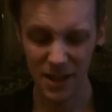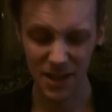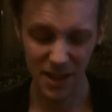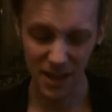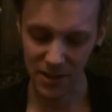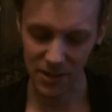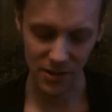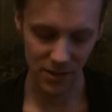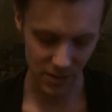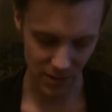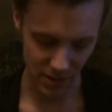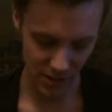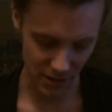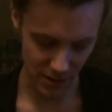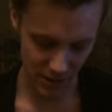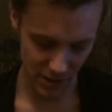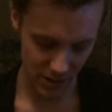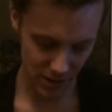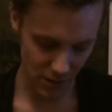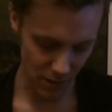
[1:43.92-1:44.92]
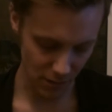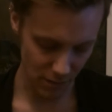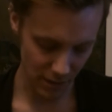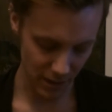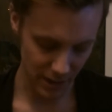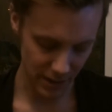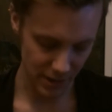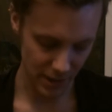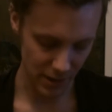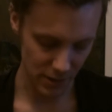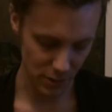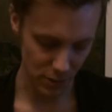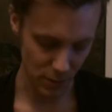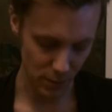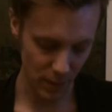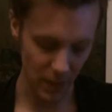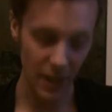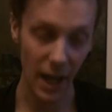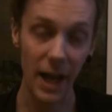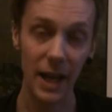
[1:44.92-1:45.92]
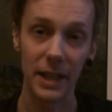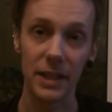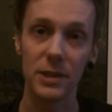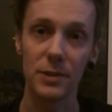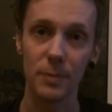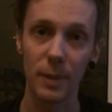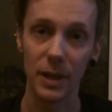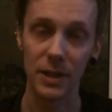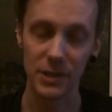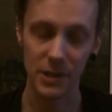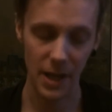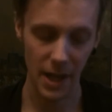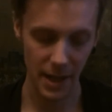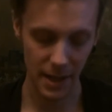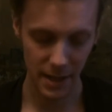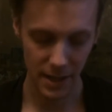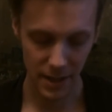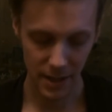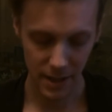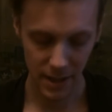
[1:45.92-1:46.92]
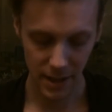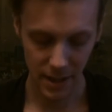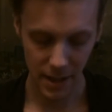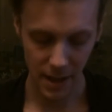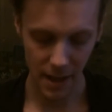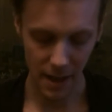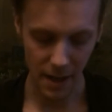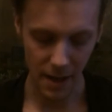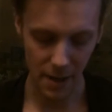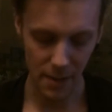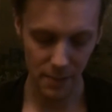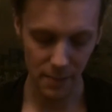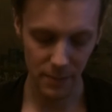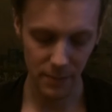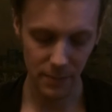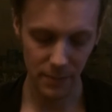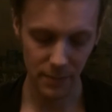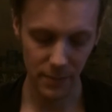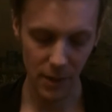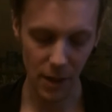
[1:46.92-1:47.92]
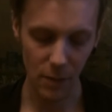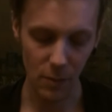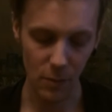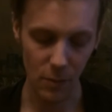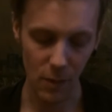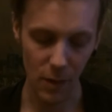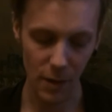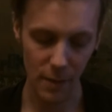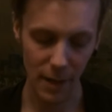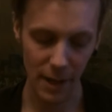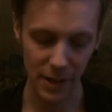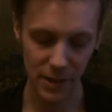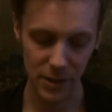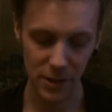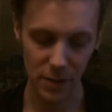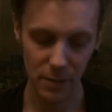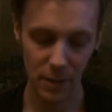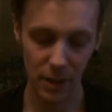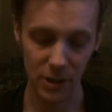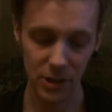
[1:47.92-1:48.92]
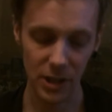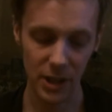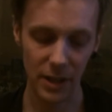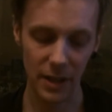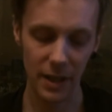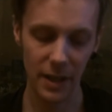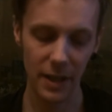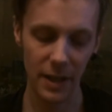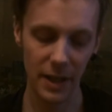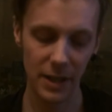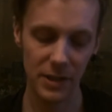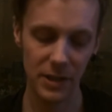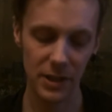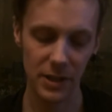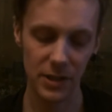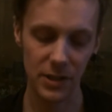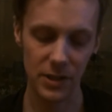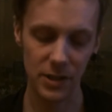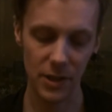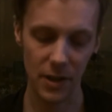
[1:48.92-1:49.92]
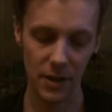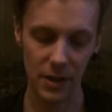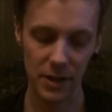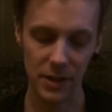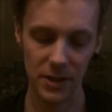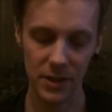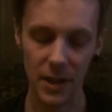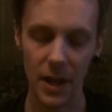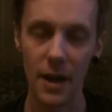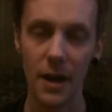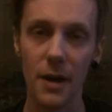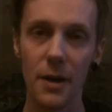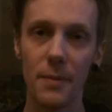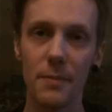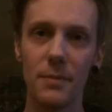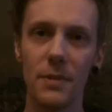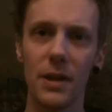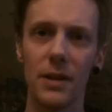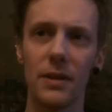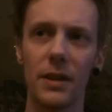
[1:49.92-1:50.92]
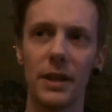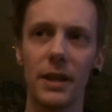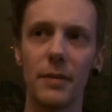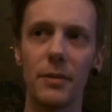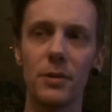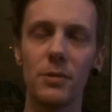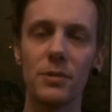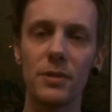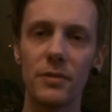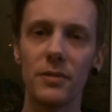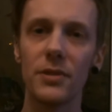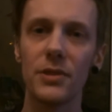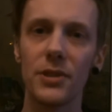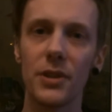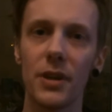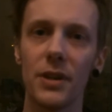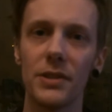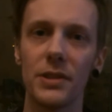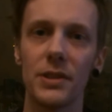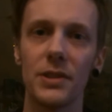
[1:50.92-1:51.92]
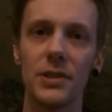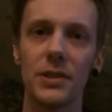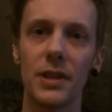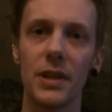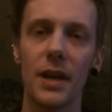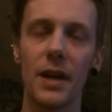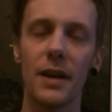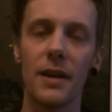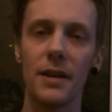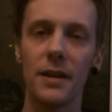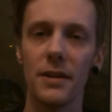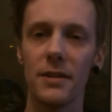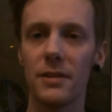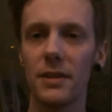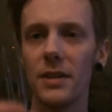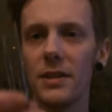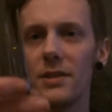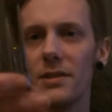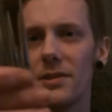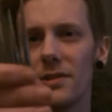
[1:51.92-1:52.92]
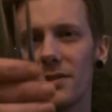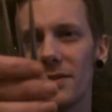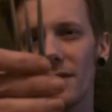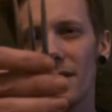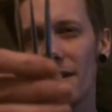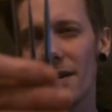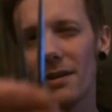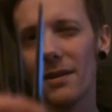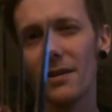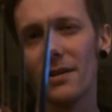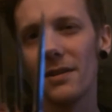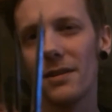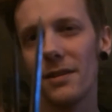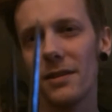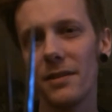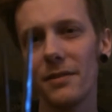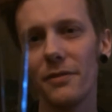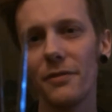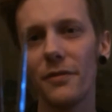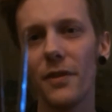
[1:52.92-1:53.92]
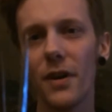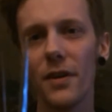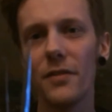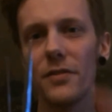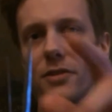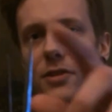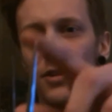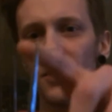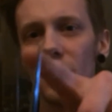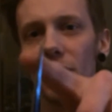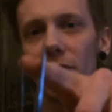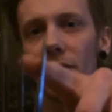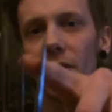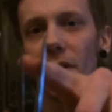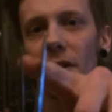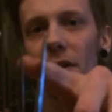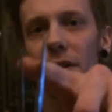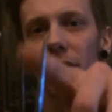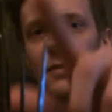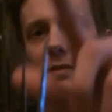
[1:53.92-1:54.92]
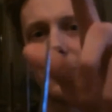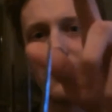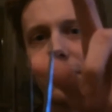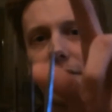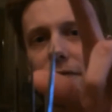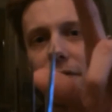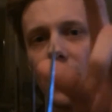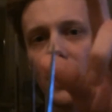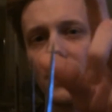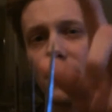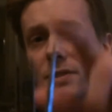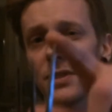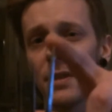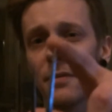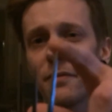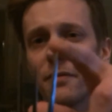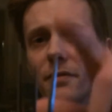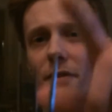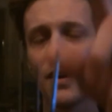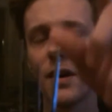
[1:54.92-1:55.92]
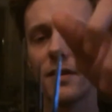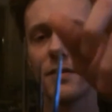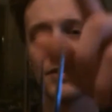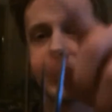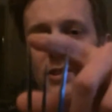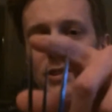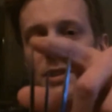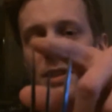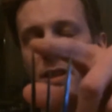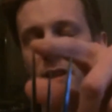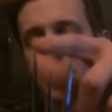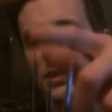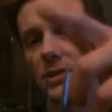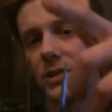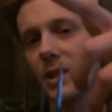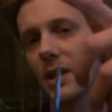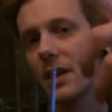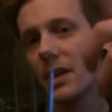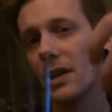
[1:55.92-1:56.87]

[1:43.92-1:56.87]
It's not really essential, but that explains that. I wouldn't worry about it too much. And then the next thing is size. Now they come in all different sizes. These are 525, 575 and 6.